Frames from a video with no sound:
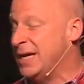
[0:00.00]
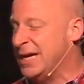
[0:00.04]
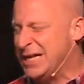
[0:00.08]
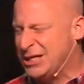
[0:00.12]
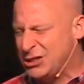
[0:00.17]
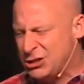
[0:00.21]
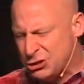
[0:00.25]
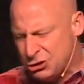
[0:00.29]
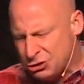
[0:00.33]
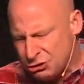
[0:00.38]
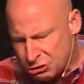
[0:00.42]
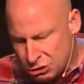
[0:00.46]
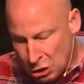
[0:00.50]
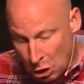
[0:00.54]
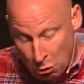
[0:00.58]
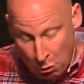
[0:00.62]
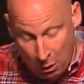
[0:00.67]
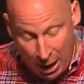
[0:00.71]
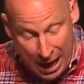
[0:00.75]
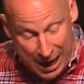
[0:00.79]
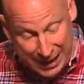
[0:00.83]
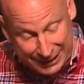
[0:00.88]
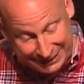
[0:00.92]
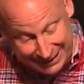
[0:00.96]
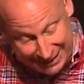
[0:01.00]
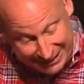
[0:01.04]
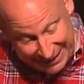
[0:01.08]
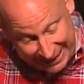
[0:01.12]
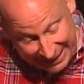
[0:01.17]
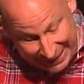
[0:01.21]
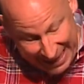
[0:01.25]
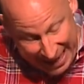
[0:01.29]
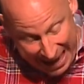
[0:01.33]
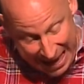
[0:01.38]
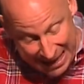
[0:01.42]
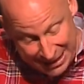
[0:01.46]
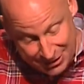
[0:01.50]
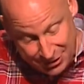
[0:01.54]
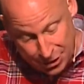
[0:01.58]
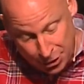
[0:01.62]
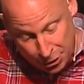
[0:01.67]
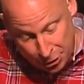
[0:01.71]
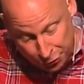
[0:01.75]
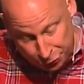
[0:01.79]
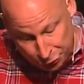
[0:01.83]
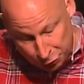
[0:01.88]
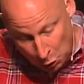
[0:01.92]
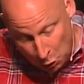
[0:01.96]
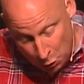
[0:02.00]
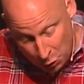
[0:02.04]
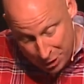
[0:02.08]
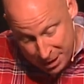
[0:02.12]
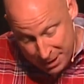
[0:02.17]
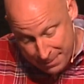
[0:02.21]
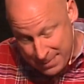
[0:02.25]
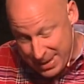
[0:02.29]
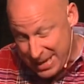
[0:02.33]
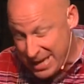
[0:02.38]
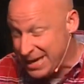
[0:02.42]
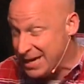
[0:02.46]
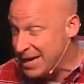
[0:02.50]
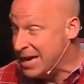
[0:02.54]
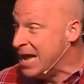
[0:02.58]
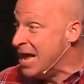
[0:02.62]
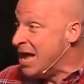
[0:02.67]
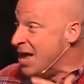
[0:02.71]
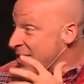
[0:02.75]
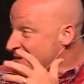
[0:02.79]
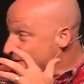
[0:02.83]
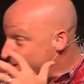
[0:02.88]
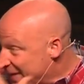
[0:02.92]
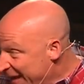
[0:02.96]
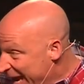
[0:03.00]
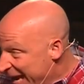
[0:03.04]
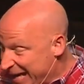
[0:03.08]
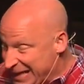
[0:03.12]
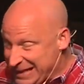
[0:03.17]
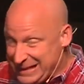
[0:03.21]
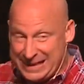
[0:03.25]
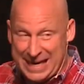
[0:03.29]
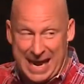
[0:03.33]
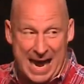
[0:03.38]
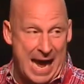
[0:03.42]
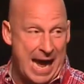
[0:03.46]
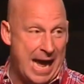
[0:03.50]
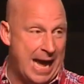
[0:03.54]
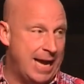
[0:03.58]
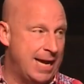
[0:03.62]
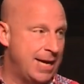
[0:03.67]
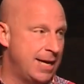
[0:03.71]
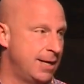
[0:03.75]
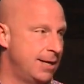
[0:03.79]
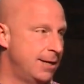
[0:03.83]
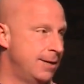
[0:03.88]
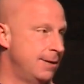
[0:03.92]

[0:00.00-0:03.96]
It's so hot that the guys that are throwing them in, they die.